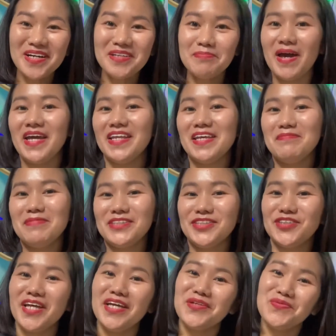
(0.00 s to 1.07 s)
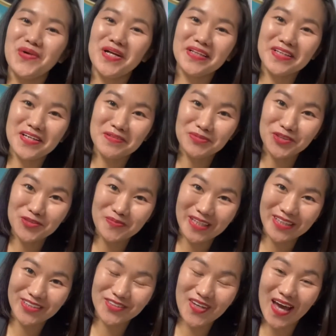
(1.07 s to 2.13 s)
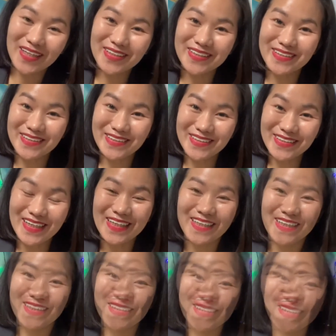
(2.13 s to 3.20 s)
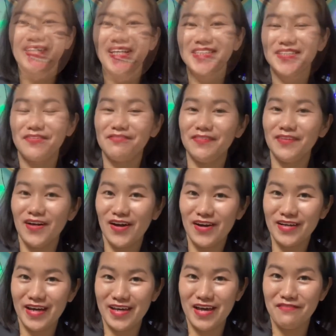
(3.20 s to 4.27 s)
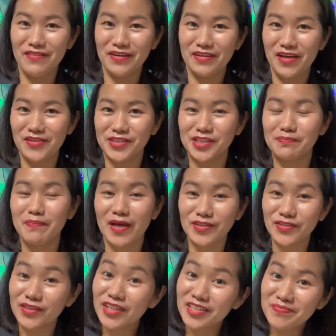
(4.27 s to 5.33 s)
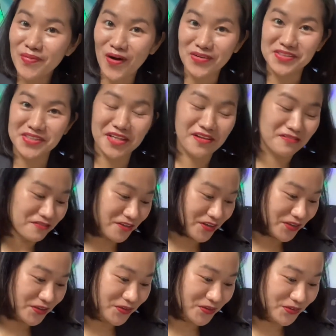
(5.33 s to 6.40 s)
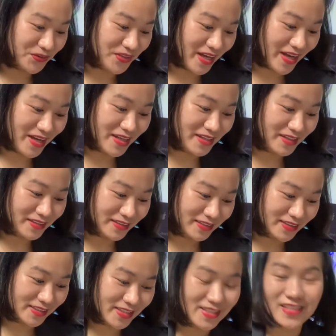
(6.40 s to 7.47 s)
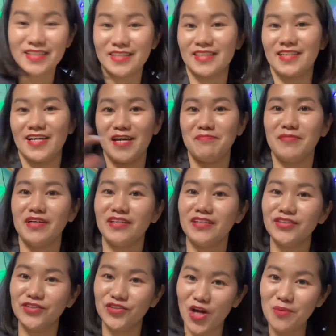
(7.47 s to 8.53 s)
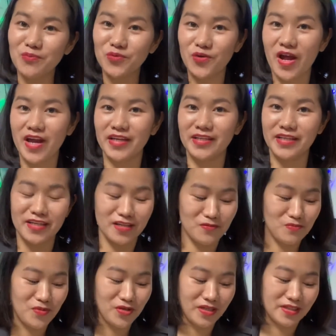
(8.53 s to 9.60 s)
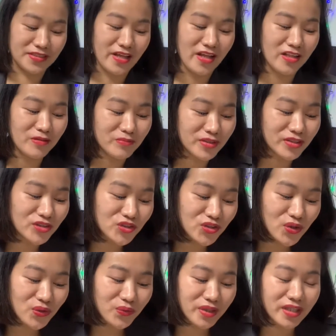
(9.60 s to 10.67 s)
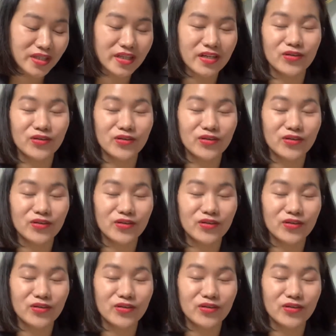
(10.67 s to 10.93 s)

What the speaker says: my name is Jane. Welcome to my channel. In today's vlog, I have another special unboxing for you, and I'm gonna jump right in because I'll be sharing